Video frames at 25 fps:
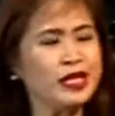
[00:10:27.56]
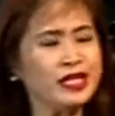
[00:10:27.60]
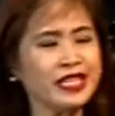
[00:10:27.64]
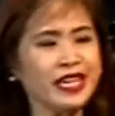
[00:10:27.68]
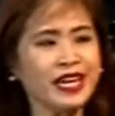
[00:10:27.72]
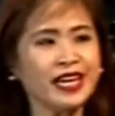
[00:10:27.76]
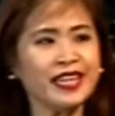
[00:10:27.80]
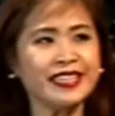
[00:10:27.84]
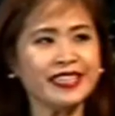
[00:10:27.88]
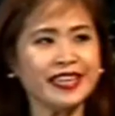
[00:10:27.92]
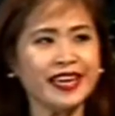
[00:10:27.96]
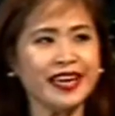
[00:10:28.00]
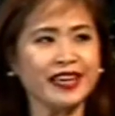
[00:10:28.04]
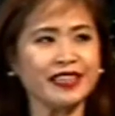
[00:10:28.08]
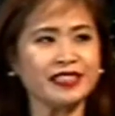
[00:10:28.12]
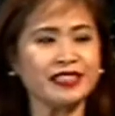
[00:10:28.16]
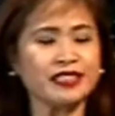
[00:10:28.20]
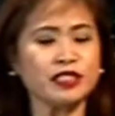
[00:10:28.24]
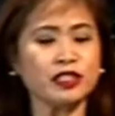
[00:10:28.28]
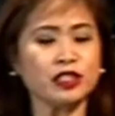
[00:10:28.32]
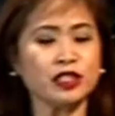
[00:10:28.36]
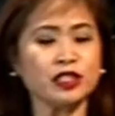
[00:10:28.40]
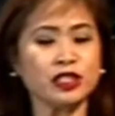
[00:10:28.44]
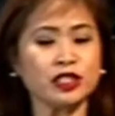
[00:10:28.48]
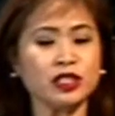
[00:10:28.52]
Well, not yet.
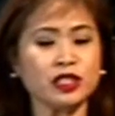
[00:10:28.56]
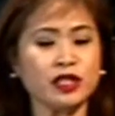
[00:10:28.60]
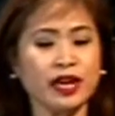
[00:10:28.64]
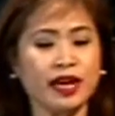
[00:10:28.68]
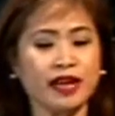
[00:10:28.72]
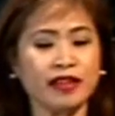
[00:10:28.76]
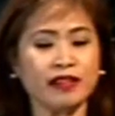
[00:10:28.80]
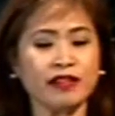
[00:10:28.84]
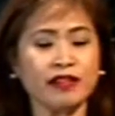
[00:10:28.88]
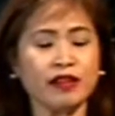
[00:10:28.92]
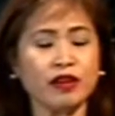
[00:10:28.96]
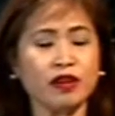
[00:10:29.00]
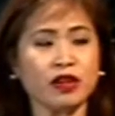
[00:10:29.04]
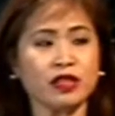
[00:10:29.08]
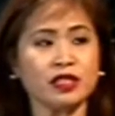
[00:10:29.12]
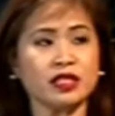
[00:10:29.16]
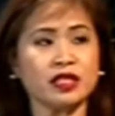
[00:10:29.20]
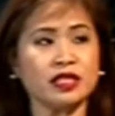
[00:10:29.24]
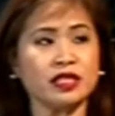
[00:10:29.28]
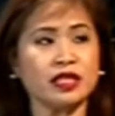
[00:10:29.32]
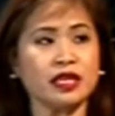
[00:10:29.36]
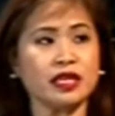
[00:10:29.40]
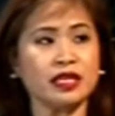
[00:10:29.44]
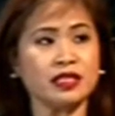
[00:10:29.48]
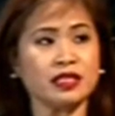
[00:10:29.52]
They're still gathering all
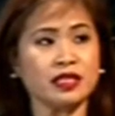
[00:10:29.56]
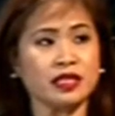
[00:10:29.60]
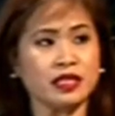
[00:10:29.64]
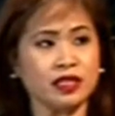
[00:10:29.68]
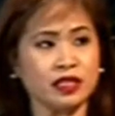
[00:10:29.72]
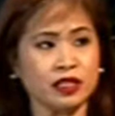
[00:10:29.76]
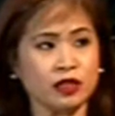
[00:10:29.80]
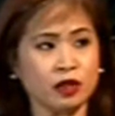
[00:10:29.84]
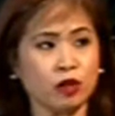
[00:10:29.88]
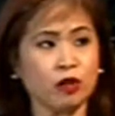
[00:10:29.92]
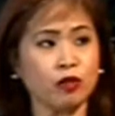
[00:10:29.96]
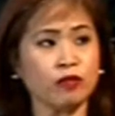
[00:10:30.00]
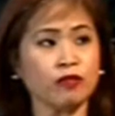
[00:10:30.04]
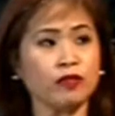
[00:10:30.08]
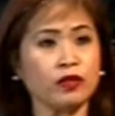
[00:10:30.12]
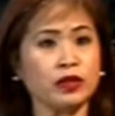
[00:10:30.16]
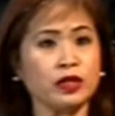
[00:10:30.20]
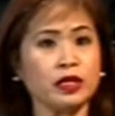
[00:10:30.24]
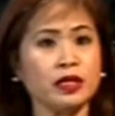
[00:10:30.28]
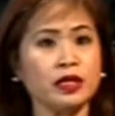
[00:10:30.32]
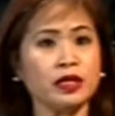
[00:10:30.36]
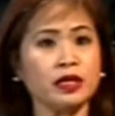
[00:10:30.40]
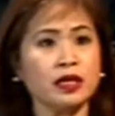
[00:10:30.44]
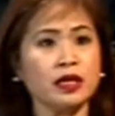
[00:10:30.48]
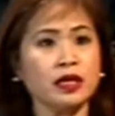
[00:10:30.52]
the data, and they're
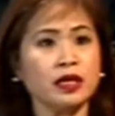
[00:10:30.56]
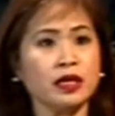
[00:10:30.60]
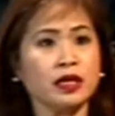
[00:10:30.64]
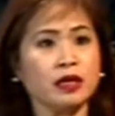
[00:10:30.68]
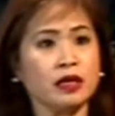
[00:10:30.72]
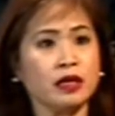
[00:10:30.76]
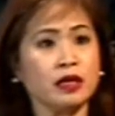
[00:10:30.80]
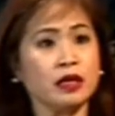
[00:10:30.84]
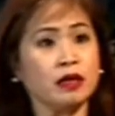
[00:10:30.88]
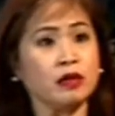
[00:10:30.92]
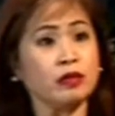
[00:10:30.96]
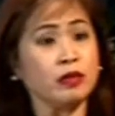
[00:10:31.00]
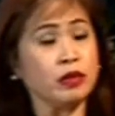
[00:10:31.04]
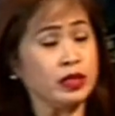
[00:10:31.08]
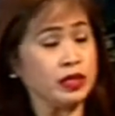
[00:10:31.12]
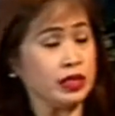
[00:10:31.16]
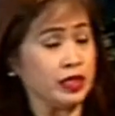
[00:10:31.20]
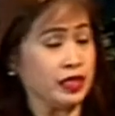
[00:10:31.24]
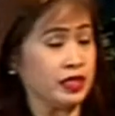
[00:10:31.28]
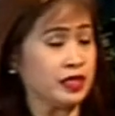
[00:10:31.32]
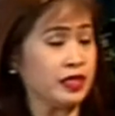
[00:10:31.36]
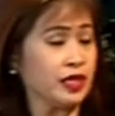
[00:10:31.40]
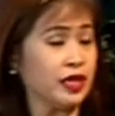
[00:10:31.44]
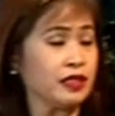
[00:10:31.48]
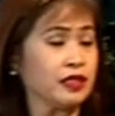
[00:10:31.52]
hopefully, well,
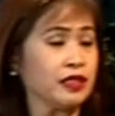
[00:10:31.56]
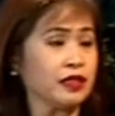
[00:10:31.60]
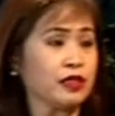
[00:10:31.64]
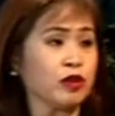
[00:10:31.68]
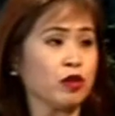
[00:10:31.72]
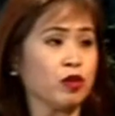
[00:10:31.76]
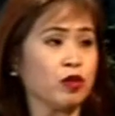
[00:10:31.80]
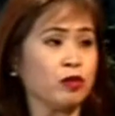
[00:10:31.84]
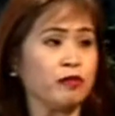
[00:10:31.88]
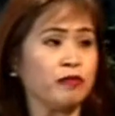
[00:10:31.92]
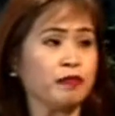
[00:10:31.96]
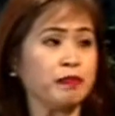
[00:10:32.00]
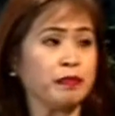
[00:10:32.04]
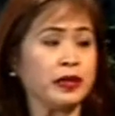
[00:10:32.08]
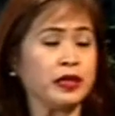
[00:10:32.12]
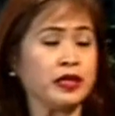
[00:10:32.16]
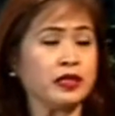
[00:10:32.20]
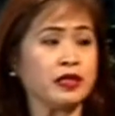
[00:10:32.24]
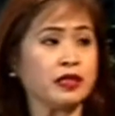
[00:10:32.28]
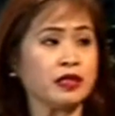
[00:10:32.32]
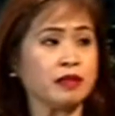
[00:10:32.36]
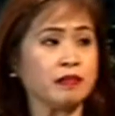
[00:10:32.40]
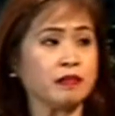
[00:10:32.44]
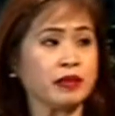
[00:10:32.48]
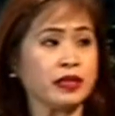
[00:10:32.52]
they said they're
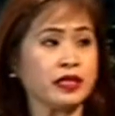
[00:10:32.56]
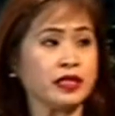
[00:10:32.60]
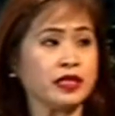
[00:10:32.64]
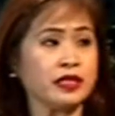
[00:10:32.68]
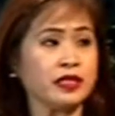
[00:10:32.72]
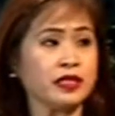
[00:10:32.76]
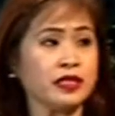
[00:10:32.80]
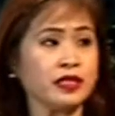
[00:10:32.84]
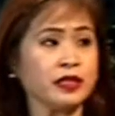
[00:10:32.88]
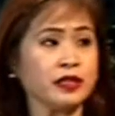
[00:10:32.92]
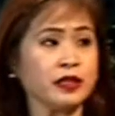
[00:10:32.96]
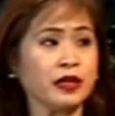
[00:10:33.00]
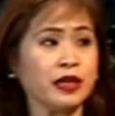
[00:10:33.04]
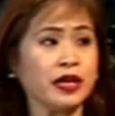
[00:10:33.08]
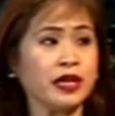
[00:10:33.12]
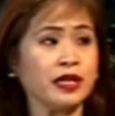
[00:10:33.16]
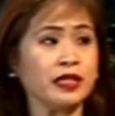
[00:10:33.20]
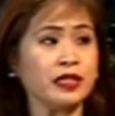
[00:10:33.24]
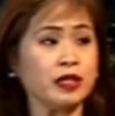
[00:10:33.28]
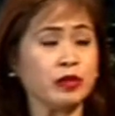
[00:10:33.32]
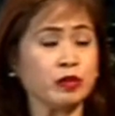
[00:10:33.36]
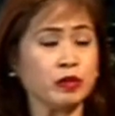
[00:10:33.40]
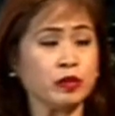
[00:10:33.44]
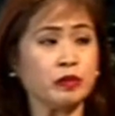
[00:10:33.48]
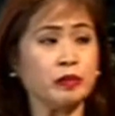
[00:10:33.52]
hoping that by the year
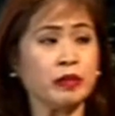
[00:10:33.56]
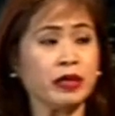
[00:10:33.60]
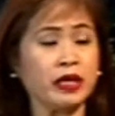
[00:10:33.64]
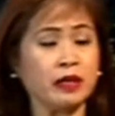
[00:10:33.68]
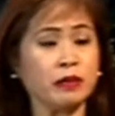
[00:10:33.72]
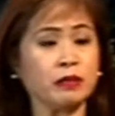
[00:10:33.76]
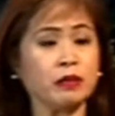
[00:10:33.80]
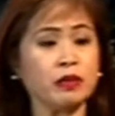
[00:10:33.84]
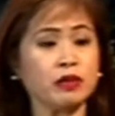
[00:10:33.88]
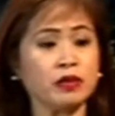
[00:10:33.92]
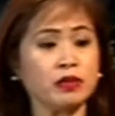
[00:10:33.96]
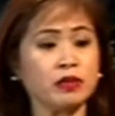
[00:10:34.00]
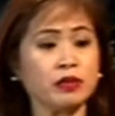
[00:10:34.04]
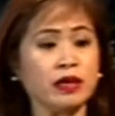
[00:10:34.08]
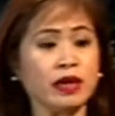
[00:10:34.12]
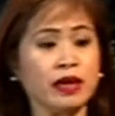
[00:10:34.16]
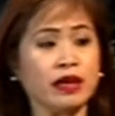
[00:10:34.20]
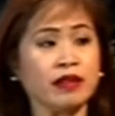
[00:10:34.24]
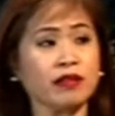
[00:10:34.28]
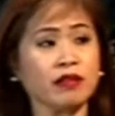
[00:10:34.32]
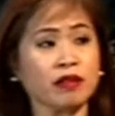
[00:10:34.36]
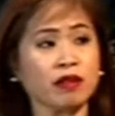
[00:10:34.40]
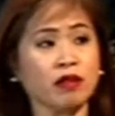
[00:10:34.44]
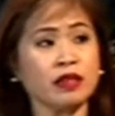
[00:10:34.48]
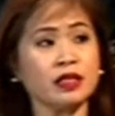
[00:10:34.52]
end they would be able to
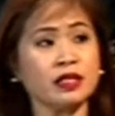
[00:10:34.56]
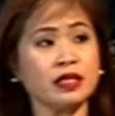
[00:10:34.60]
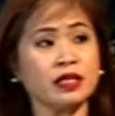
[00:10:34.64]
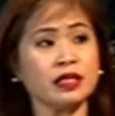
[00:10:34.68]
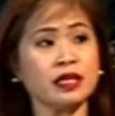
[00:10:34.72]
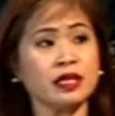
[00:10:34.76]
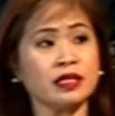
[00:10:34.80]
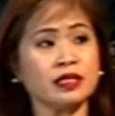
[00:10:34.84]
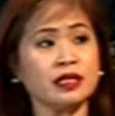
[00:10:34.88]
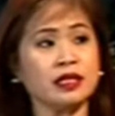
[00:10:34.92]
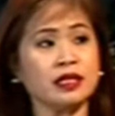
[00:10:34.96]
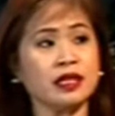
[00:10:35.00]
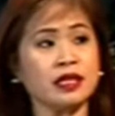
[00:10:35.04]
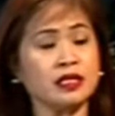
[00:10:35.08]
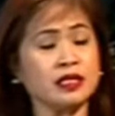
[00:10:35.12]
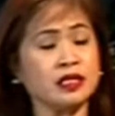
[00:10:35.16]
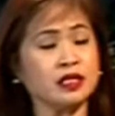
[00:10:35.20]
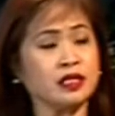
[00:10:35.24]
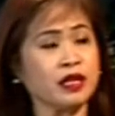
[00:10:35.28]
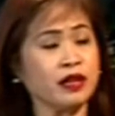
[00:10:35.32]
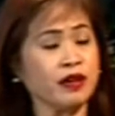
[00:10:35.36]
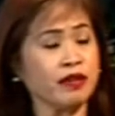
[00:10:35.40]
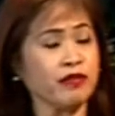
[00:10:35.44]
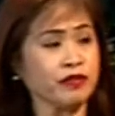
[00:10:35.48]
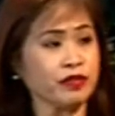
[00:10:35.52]
gather all the data
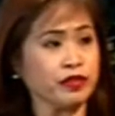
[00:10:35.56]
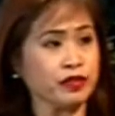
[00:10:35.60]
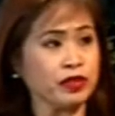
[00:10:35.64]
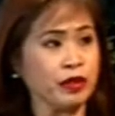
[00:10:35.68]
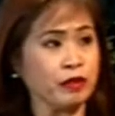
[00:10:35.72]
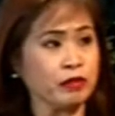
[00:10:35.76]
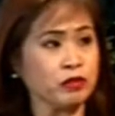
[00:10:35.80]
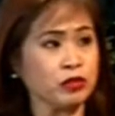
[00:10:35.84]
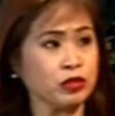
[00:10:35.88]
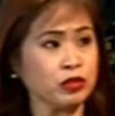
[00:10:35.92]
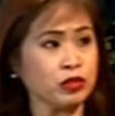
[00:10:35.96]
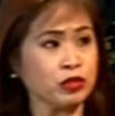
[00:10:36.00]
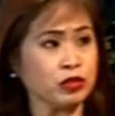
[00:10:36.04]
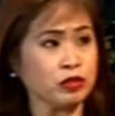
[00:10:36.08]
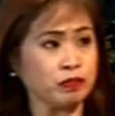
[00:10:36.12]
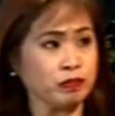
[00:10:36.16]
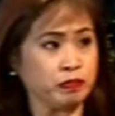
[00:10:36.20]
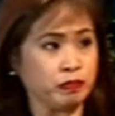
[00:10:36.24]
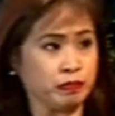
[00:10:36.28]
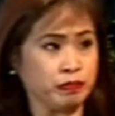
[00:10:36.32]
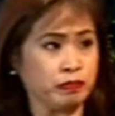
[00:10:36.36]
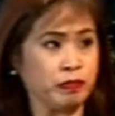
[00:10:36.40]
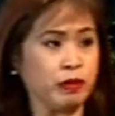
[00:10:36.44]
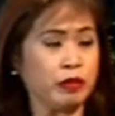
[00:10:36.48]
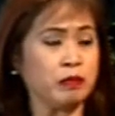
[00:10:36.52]
necessary for them to
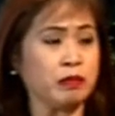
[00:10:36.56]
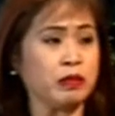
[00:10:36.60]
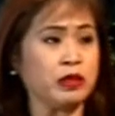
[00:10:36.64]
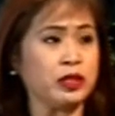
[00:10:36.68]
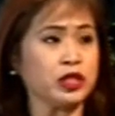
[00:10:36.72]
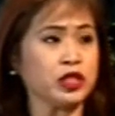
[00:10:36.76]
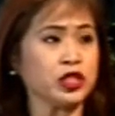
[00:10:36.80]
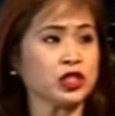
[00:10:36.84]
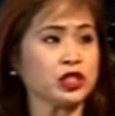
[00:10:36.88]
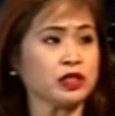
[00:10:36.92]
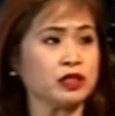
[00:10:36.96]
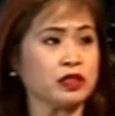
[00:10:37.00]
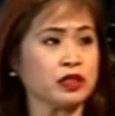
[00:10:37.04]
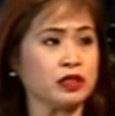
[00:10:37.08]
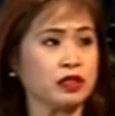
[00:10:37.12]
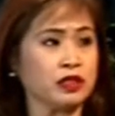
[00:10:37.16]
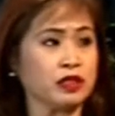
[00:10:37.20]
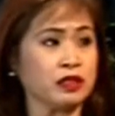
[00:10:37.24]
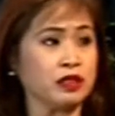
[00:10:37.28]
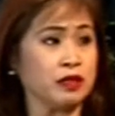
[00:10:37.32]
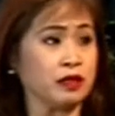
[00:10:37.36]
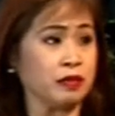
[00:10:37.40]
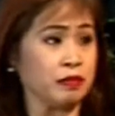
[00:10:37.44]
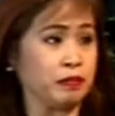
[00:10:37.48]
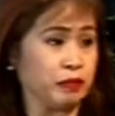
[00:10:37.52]
publish
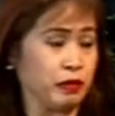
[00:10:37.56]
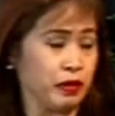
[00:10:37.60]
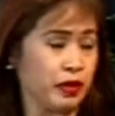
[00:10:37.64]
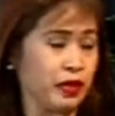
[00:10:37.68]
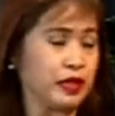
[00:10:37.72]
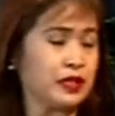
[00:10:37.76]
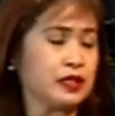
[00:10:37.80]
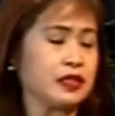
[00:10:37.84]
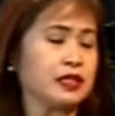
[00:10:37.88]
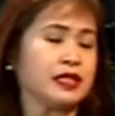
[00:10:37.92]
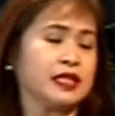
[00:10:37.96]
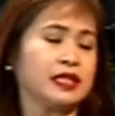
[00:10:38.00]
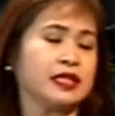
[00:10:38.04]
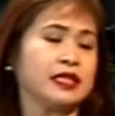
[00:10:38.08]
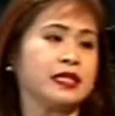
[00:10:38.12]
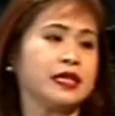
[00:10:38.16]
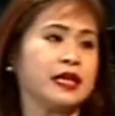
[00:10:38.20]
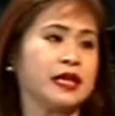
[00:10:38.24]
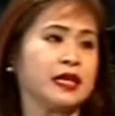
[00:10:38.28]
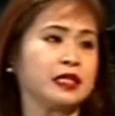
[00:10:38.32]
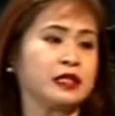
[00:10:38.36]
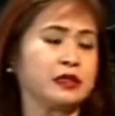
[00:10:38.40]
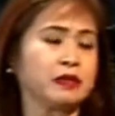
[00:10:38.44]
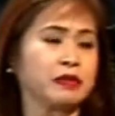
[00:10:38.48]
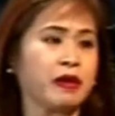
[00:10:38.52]
the price
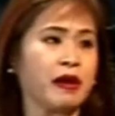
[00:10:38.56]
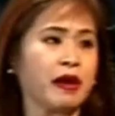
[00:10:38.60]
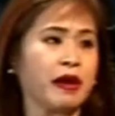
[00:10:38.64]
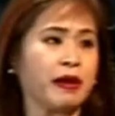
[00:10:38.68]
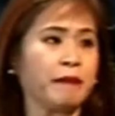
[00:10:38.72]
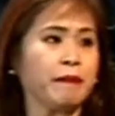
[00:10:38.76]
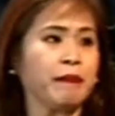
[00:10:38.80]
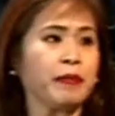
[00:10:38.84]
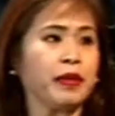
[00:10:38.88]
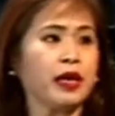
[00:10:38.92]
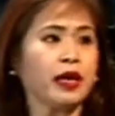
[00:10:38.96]
index, right?